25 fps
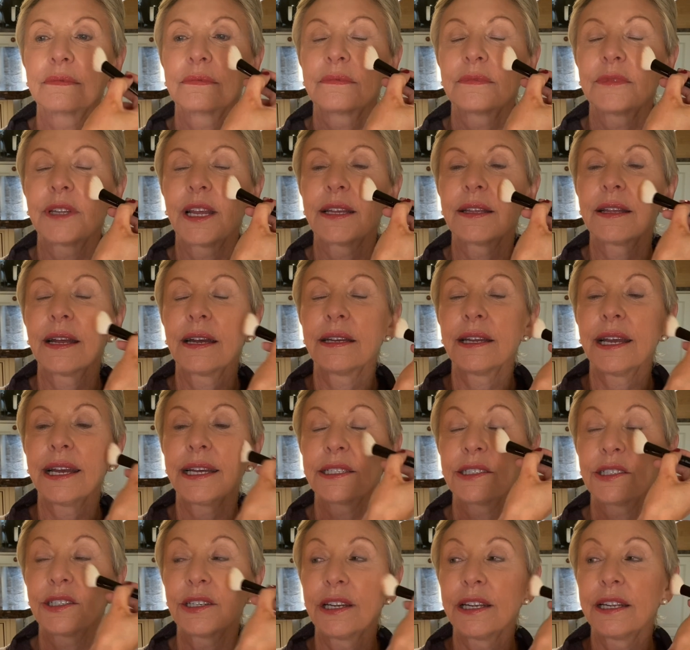Yeah, I
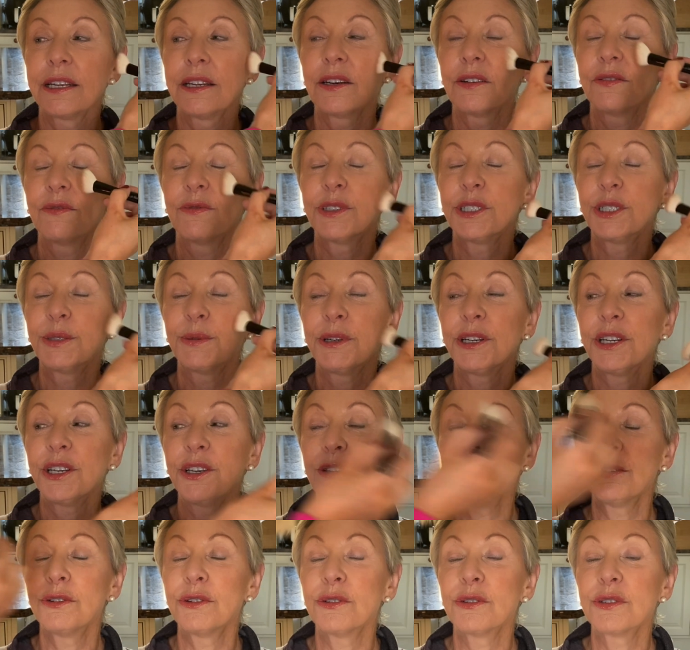actually love. Which one are
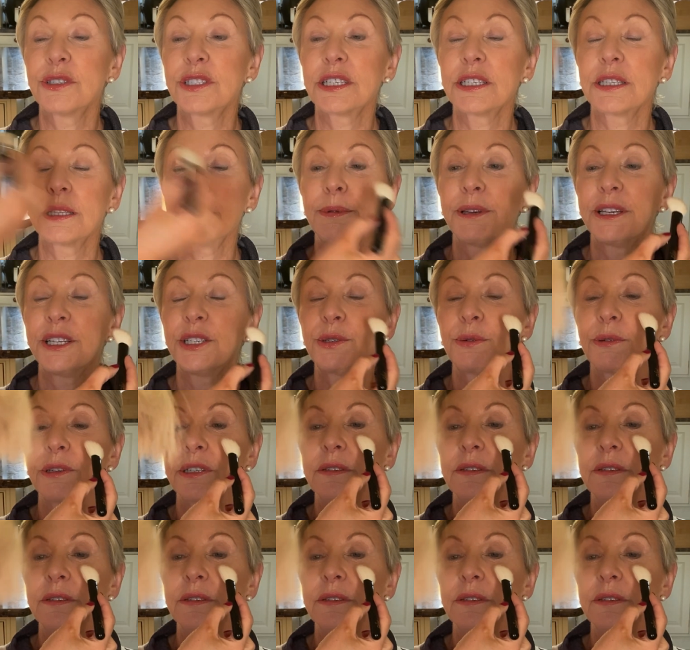you using? The peach one?